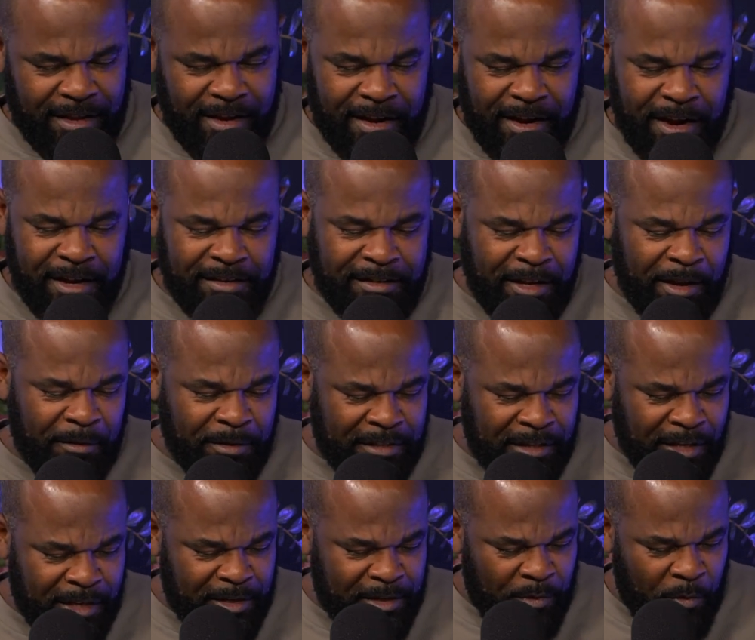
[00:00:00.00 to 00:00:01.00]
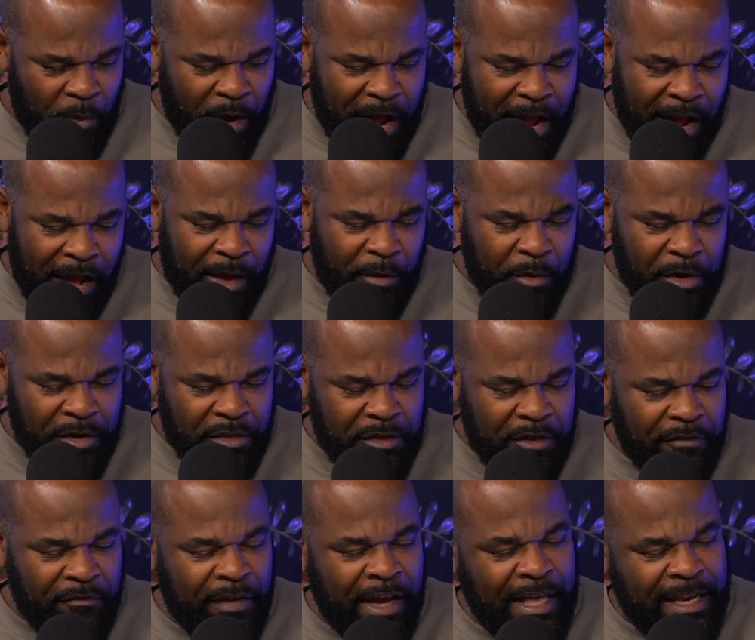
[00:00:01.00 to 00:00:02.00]
All right. Tell it why. What are
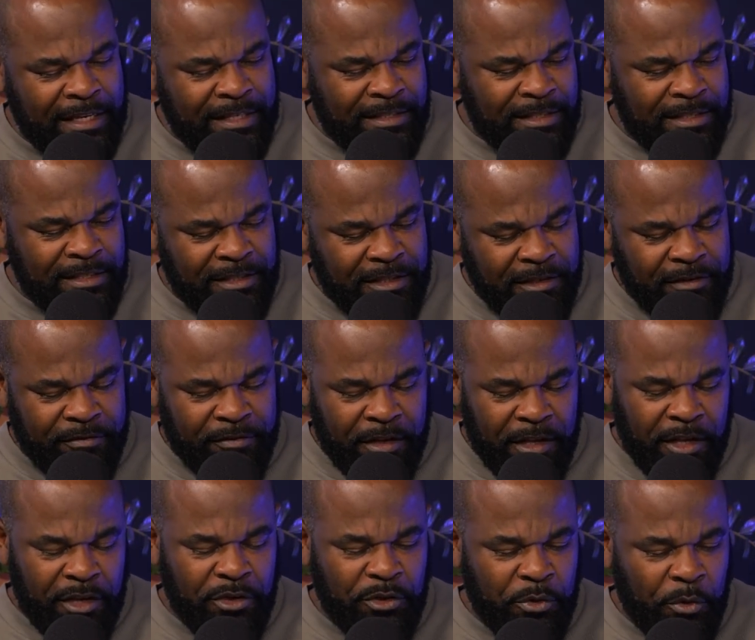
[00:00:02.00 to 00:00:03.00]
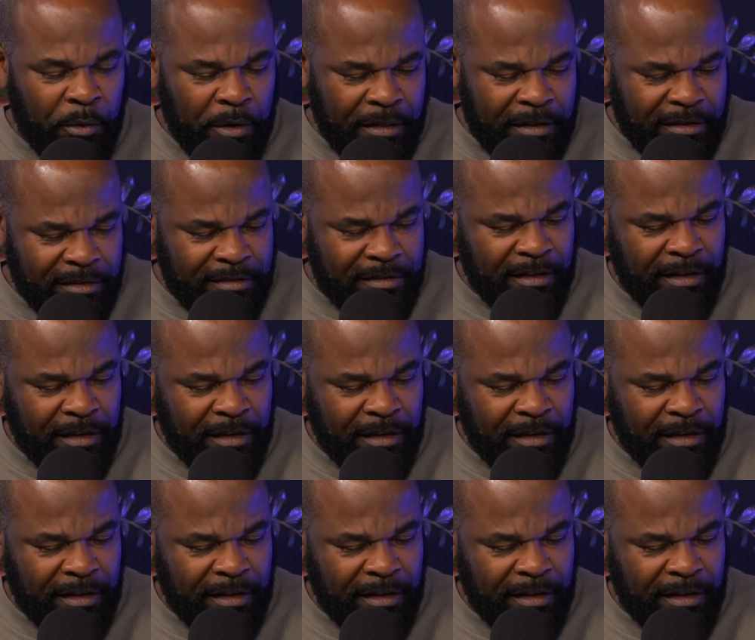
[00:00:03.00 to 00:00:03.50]
the advantages of doing this